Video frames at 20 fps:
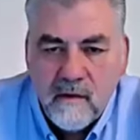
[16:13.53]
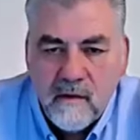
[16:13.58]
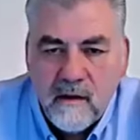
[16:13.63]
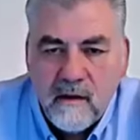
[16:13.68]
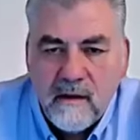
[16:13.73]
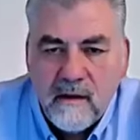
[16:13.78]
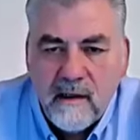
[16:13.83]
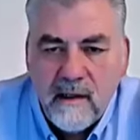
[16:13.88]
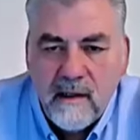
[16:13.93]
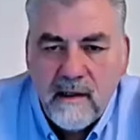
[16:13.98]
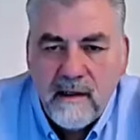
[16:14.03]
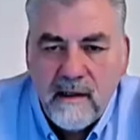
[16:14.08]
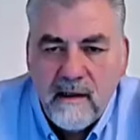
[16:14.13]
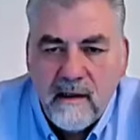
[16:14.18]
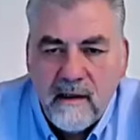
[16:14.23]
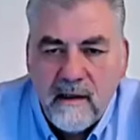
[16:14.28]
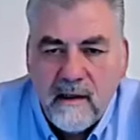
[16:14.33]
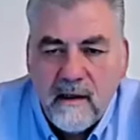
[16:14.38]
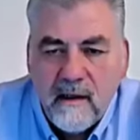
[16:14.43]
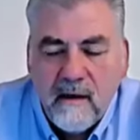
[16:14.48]
Okay.
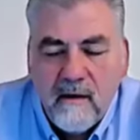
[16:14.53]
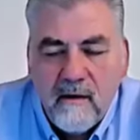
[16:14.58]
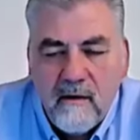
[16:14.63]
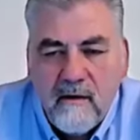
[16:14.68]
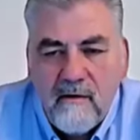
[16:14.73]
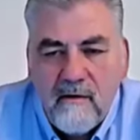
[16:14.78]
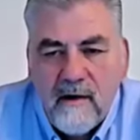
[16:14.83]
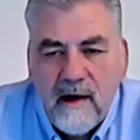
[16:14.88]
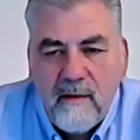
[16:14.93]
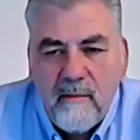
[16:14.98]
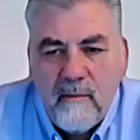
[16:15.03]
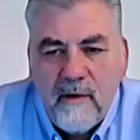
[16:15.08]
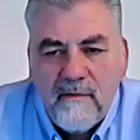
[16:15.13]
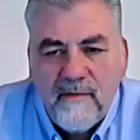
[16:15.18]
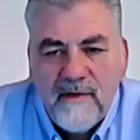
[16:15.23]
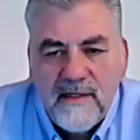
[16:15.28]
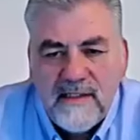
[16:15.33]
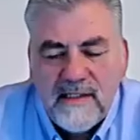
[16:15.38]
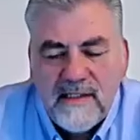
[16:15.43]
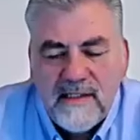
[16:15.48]
All right. Well,
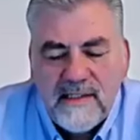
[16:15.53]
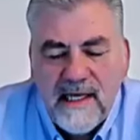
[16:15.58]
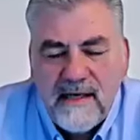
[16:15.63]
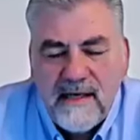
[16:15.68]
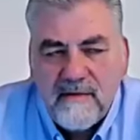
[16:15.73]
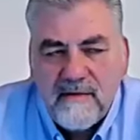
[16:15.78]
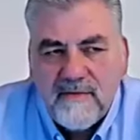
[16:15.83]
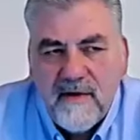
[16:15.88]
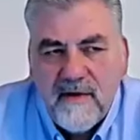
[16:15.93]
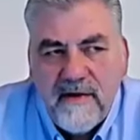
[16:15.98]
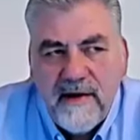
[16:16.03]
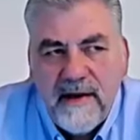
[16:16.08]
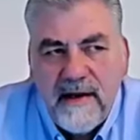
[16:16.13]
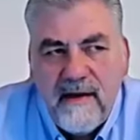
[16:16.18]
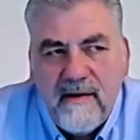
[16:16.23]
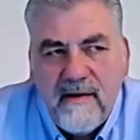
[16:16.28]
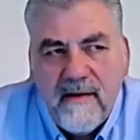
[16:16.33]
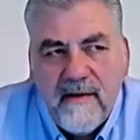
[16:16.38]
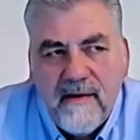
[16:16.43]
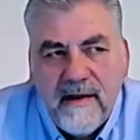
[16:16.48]
this sounds
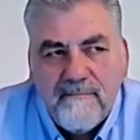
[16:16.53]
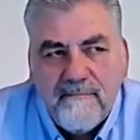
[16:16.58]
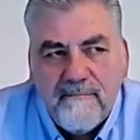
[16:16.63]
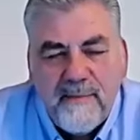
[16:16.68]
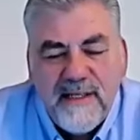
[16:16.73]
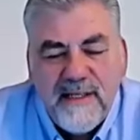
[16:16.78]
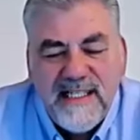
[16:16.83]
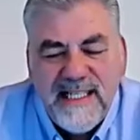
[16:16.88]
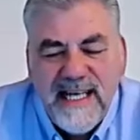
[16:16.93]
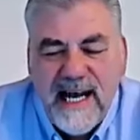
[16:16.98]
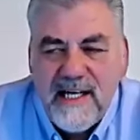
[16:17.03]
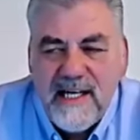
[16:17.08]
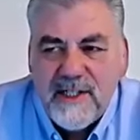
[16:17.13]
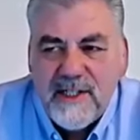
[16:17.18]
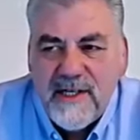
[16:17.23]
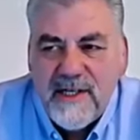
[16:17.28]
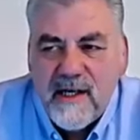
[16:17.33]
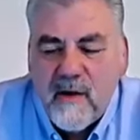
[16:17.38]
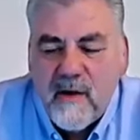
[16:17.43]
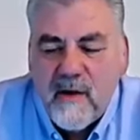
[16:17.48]
very
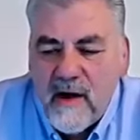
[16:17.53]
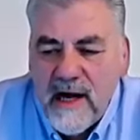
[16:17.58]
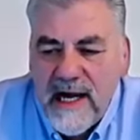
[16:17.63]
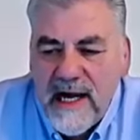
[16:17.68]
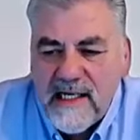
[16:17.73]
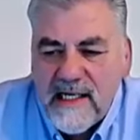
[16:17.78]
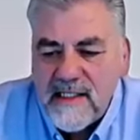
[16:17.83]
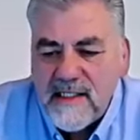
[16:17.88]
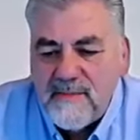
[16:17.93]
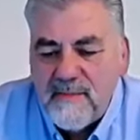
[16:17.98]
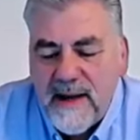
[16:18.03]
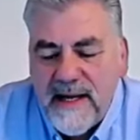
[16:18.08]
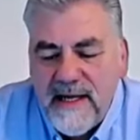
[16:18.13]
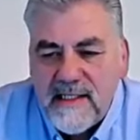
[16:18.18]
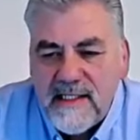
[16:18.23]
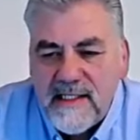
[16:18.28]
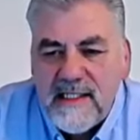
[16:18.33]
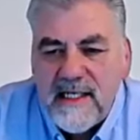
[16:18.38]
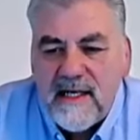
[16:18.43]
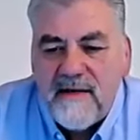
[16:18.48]
potentially quite
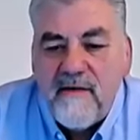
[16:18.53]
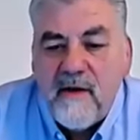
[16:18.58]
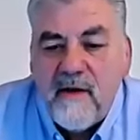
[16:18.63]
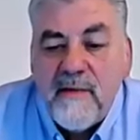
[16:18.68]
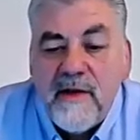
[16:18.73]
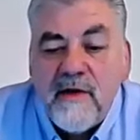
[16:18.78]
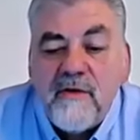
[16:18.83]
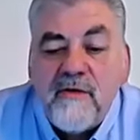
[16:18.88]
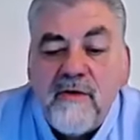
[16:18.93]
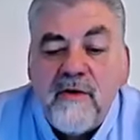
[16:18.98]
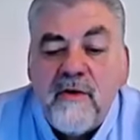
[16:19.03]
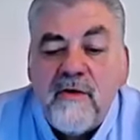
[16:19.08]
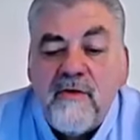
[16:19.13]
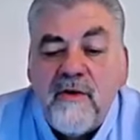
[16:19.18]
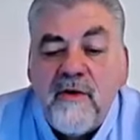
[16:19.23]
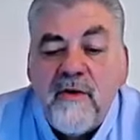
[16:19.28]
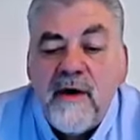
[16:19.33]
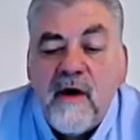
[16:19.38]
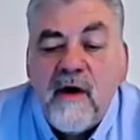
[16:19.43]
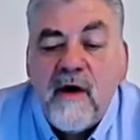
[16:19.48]
expensive. I mean, you're
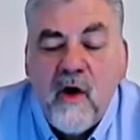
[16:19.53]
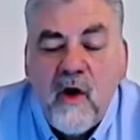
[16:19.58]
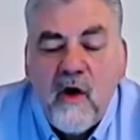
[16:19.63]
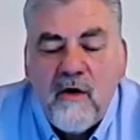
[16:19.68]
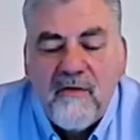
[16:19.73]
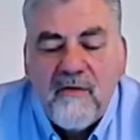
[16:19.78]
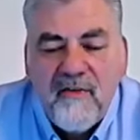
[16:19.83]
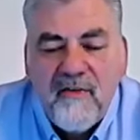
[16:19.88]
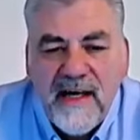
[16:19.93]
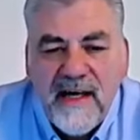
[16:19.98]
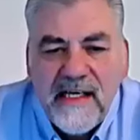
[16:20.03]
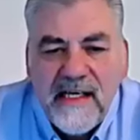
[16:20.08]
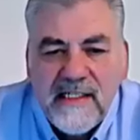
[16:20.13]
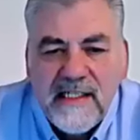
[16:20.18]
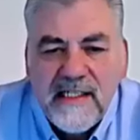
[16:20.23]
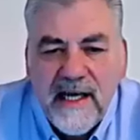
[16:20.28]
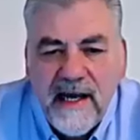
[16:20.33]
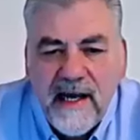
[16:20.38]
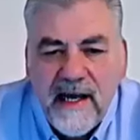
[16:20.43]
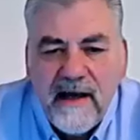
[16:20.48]
doing a lot of things
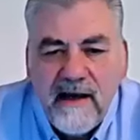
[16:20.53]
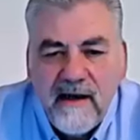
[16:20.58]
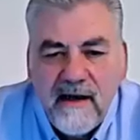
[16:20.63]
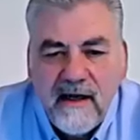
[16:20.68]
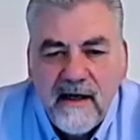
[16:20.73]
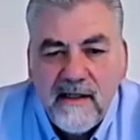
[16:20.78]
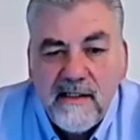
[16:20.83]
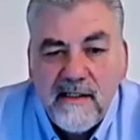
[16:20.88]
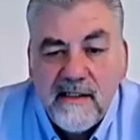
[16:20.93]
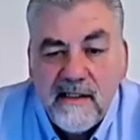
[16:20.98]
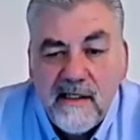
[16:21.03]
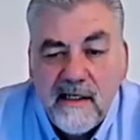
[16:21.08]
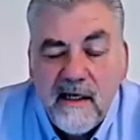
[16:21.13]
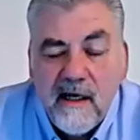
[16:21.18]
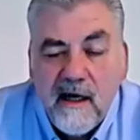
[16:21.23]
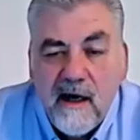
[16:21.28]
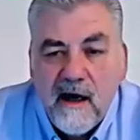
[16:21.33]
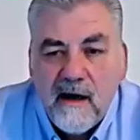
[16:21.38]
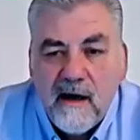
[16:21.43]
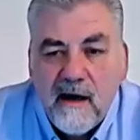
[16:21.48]
here, and
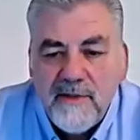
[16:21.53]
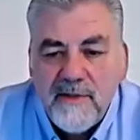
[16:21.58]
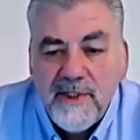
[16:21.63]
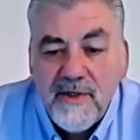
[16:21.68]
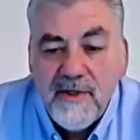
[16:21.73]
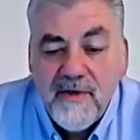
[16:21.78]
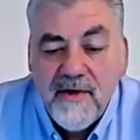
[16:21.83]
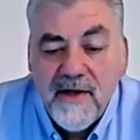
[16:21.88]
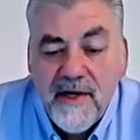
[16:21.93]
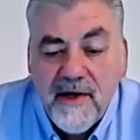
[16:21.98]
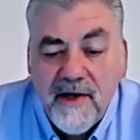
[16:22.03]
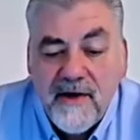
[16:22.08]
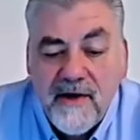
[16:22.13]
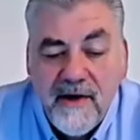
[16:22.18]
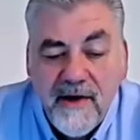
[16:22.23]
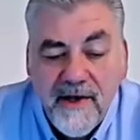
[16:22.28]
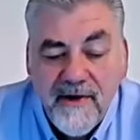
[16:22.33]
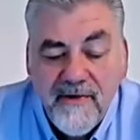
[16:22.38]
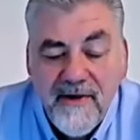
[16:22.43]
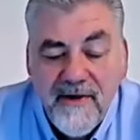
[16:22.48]
I'm sure that you're
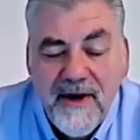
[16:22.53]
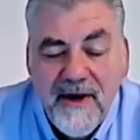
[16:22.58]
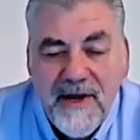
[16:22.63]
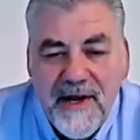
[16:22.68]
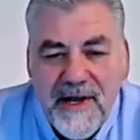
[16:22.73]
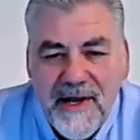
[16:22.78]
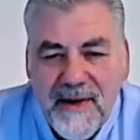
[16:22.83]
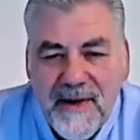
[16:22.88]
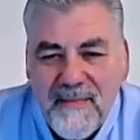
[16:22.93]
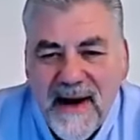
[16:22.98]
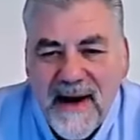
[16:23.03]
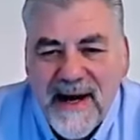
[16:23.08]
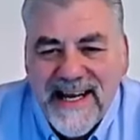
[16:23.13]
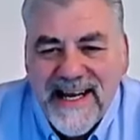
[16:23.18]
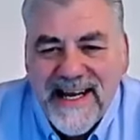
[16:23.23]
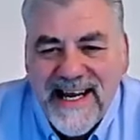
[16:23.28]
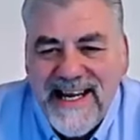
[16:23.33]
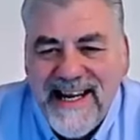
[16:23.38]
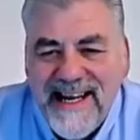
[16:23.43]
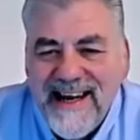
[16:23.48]
earning your
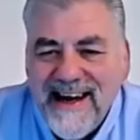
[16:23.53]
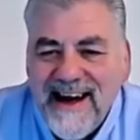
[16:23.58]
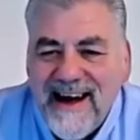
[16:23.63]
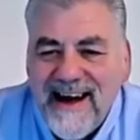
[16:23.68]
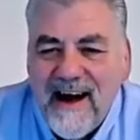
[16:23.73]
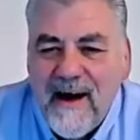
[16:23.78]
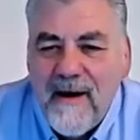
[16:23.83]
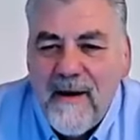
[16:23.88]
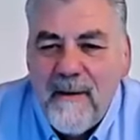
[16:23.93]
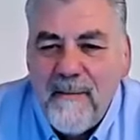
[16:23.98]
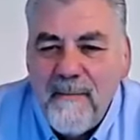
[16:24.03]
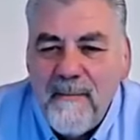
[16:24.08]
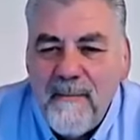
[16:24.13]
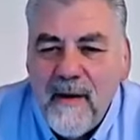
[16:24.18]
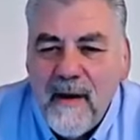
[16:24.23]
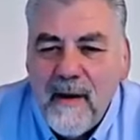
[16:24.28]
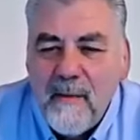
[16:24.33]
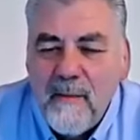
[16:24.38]
money. I'm